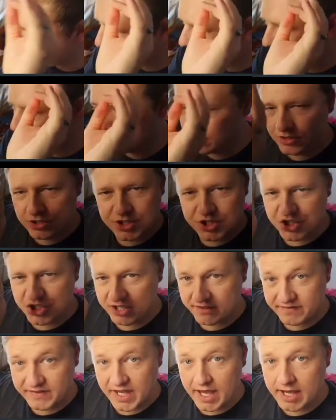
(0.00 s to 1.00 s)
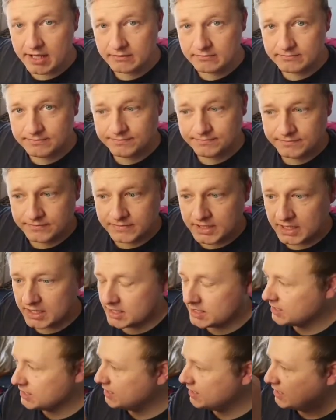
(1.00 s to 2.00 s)
Shift A,
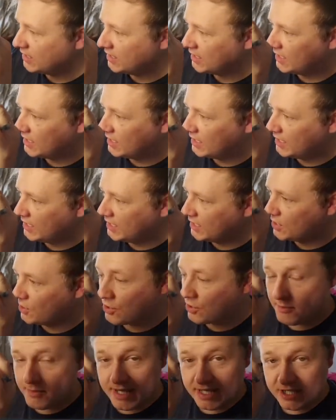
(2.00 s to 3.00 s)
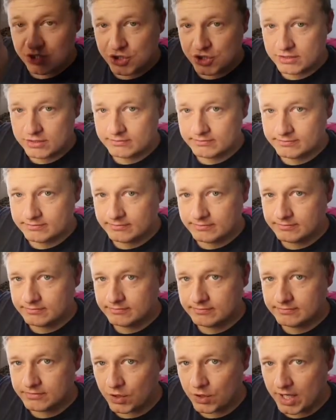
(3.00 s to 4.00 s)
go to mesh,
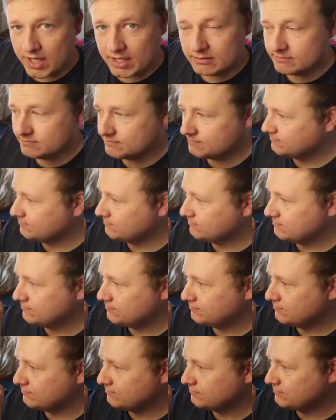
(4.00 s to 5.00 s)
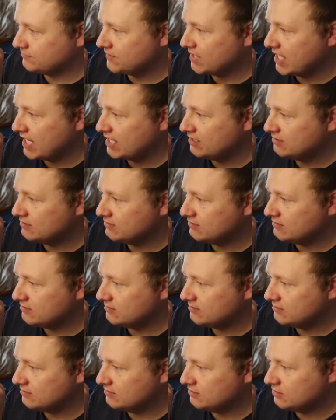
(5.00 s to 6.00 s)
okay? Then
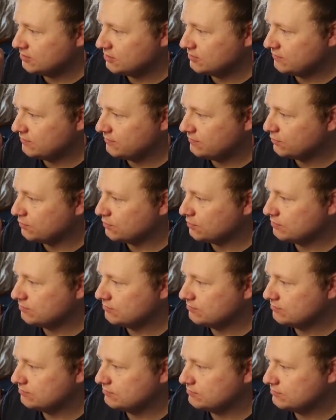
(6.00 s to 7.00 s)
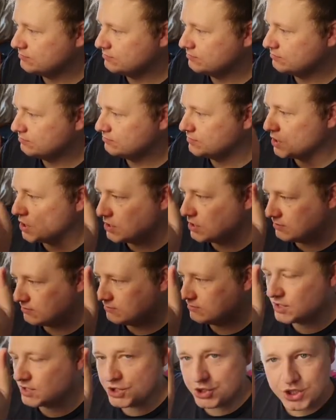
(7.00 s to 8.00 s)
look for
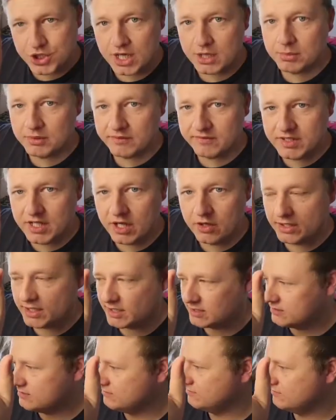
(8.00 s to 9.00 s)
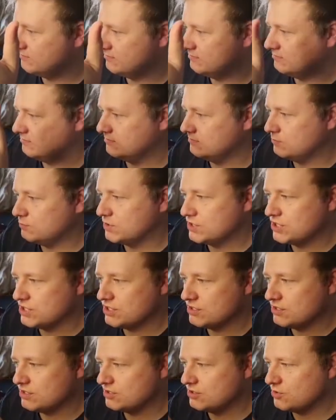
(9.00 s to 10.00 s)
a shape of a donut, which
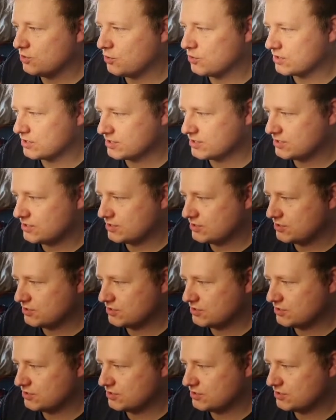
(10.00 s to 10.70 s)
is the torus.